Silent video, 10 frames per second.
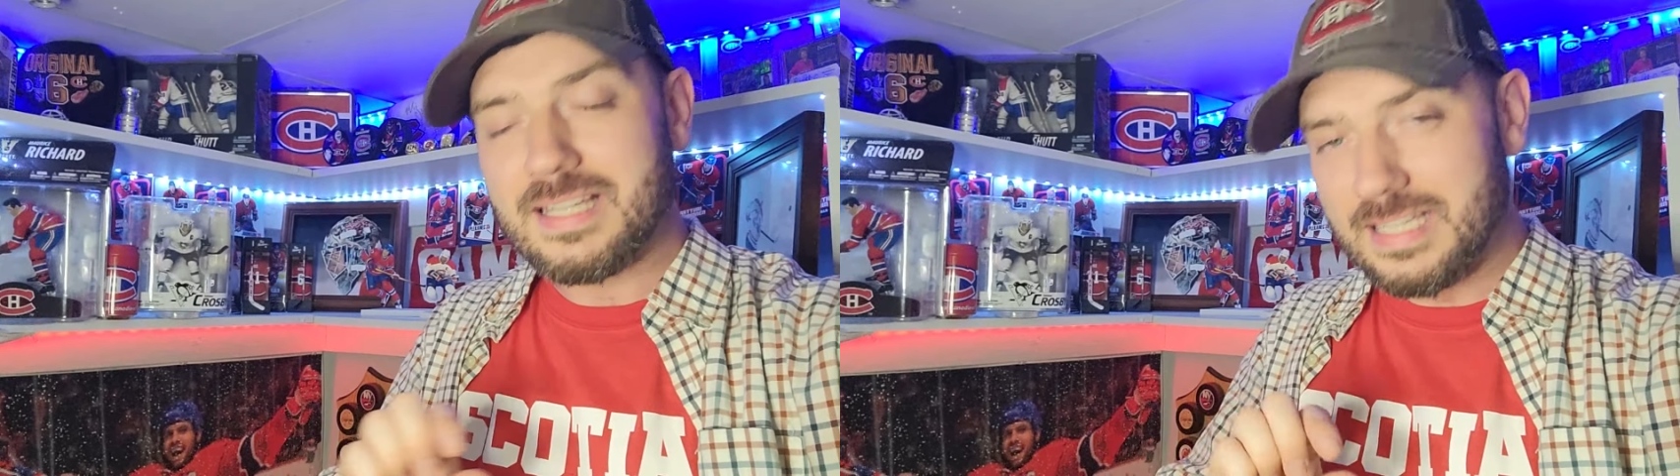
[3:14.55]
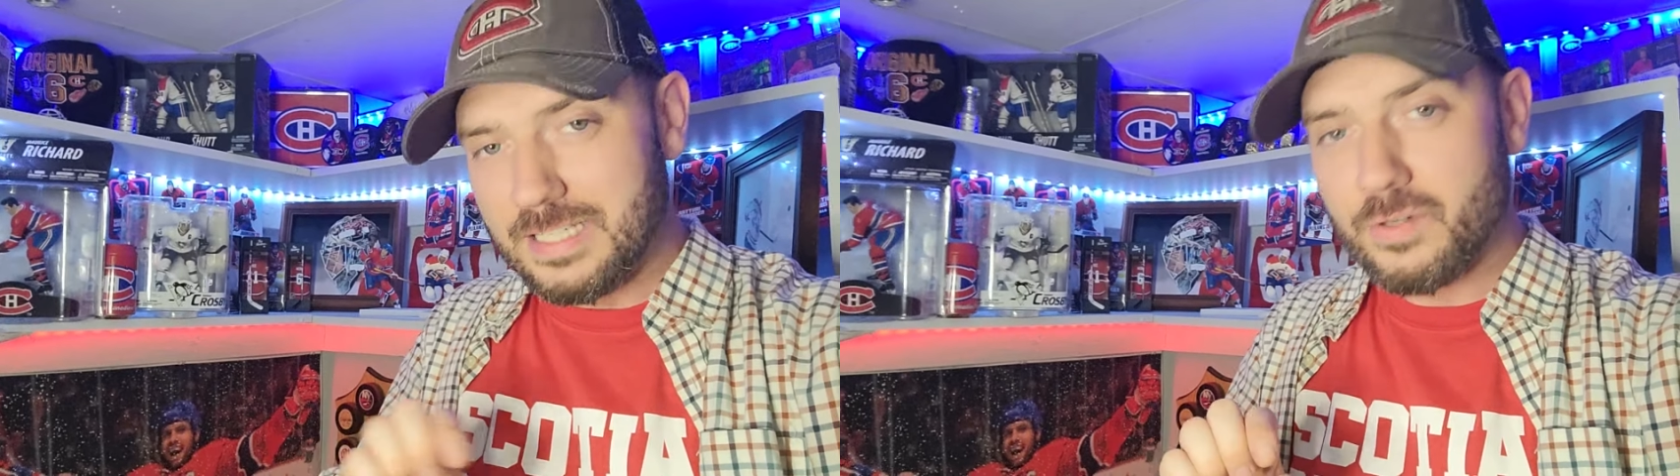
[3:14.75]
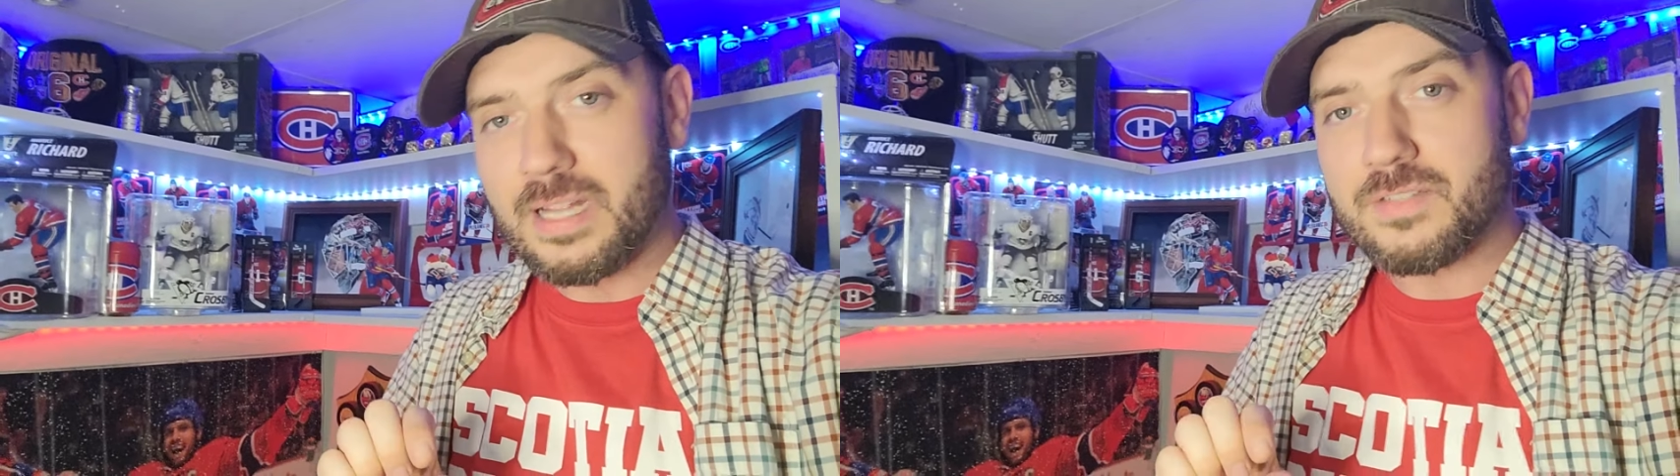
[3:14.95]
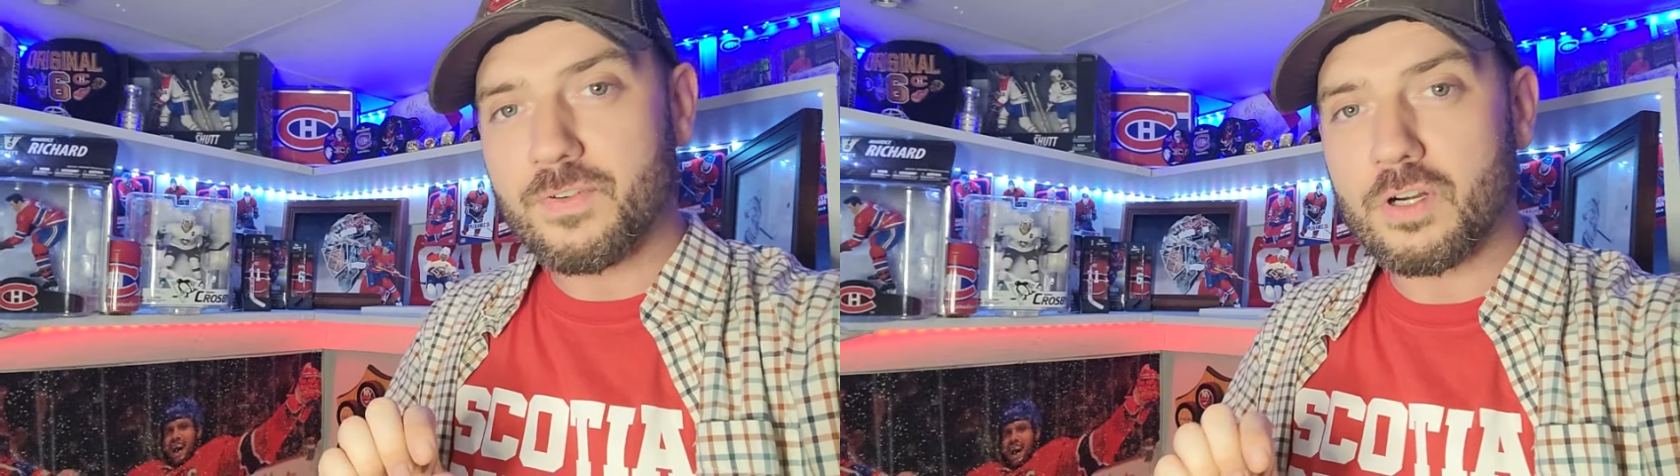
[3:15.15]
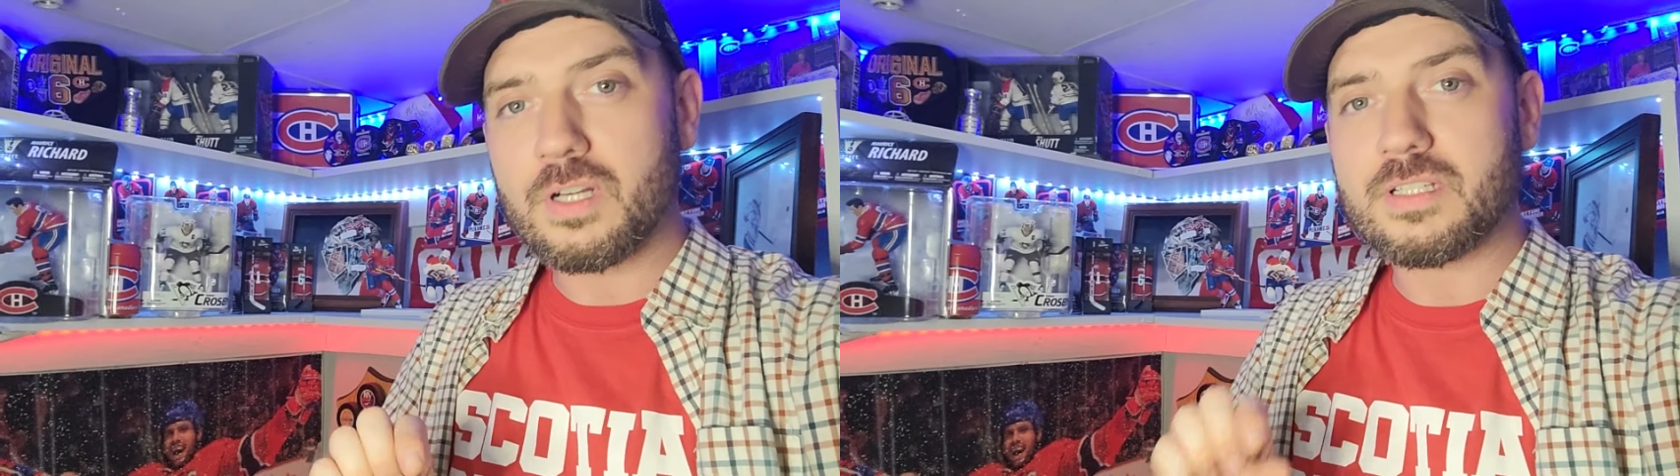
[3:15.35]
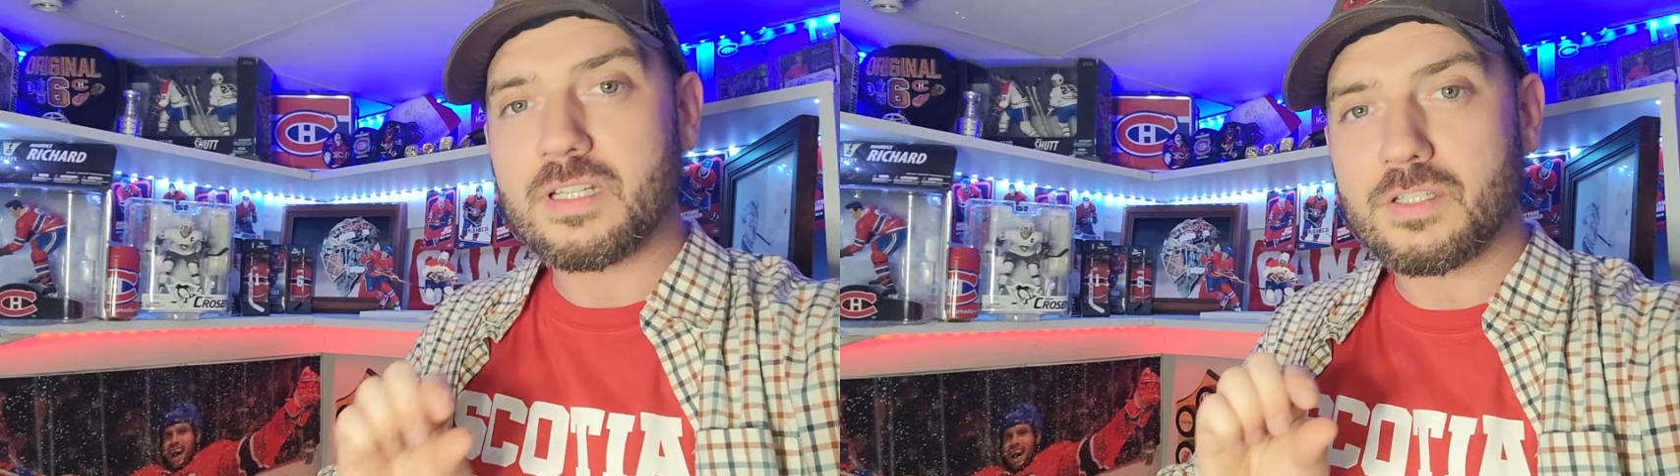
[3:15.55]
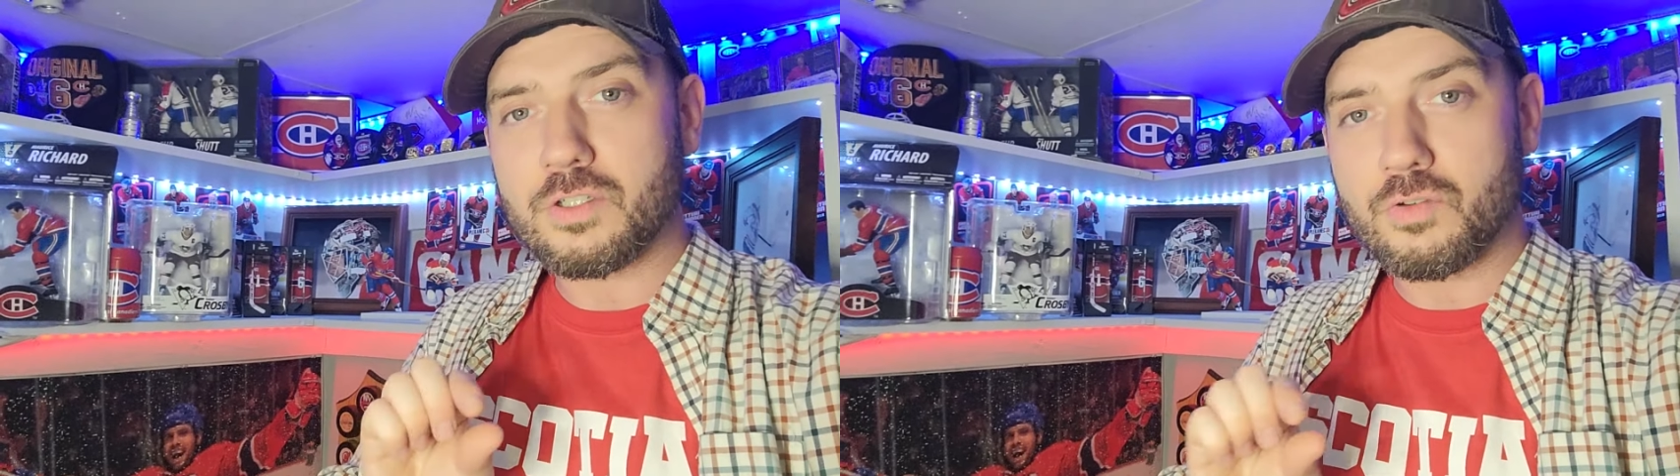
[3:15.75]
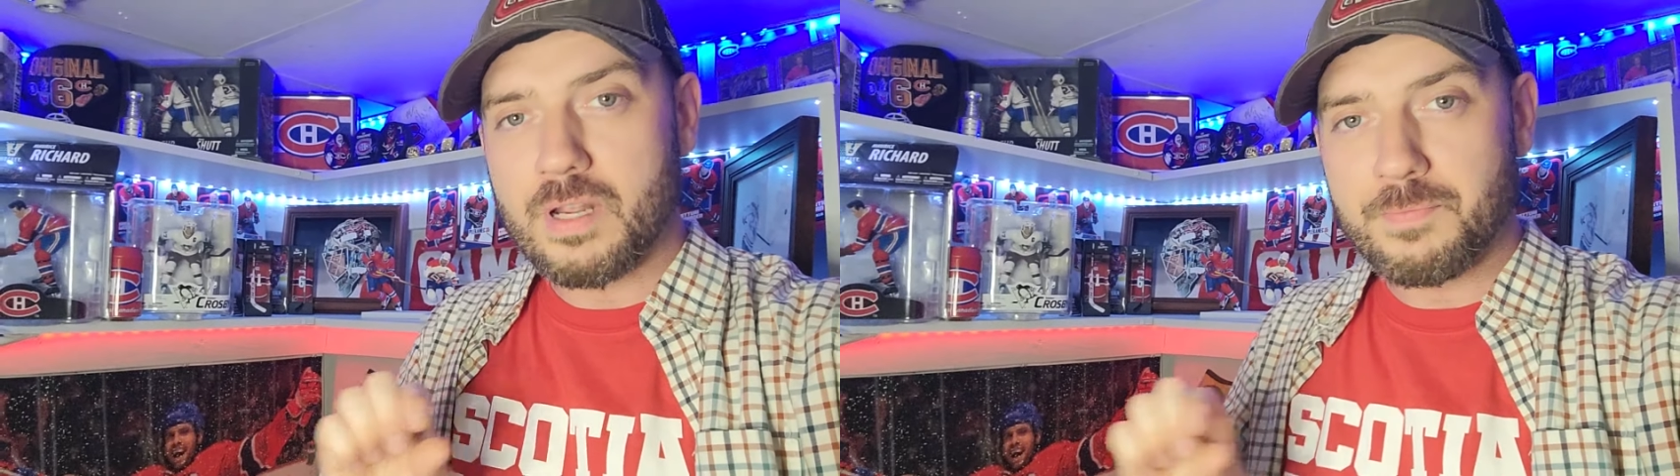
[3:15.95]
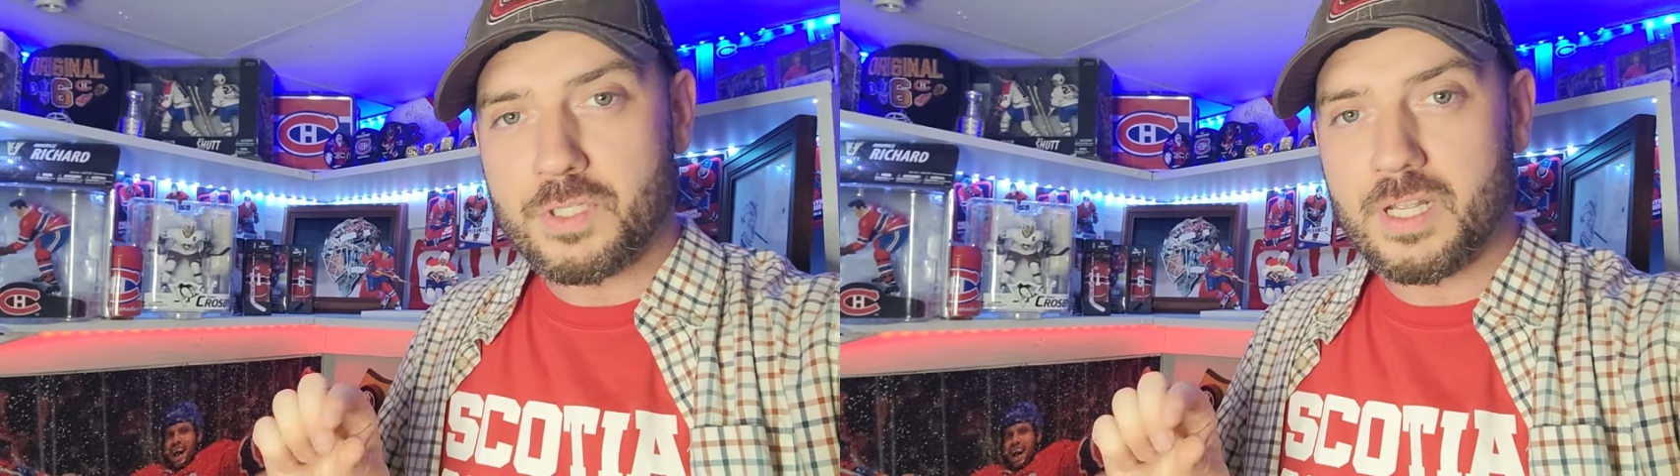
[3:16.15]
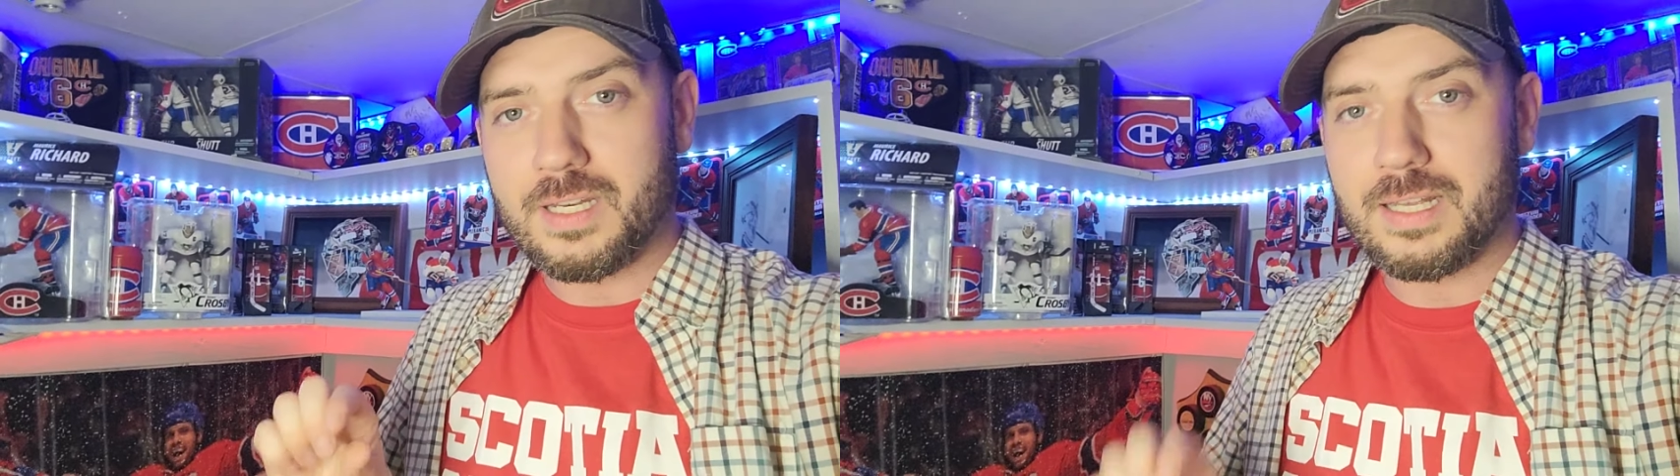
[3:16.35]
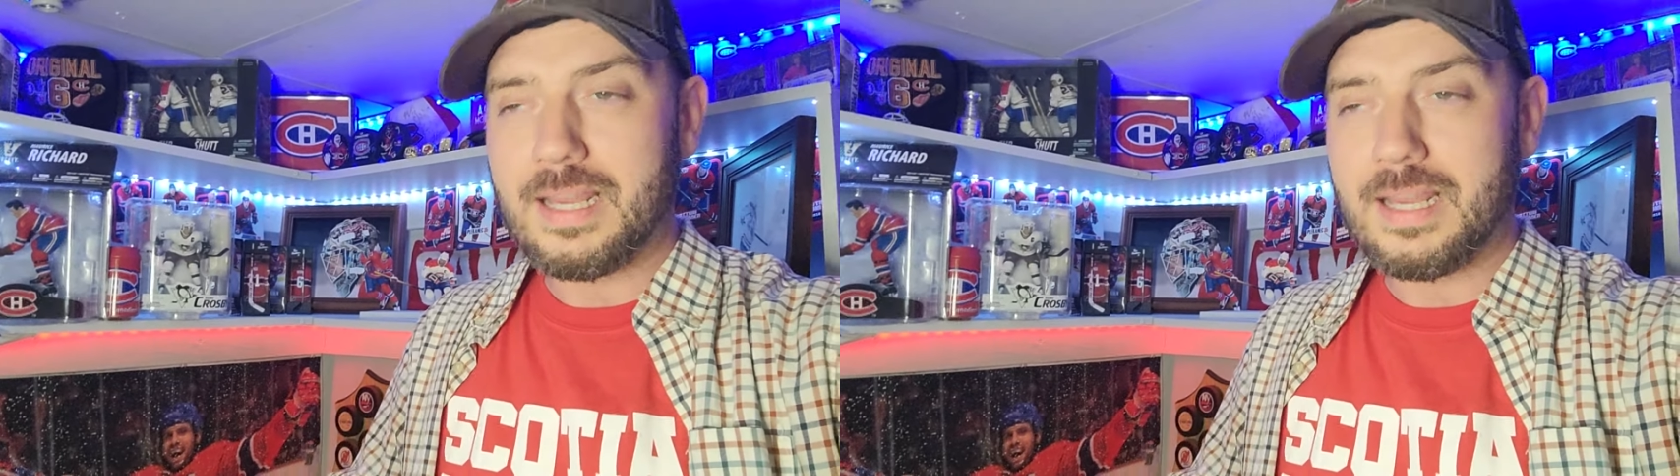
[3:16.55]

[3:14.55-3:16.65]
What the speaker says: e-transfer description.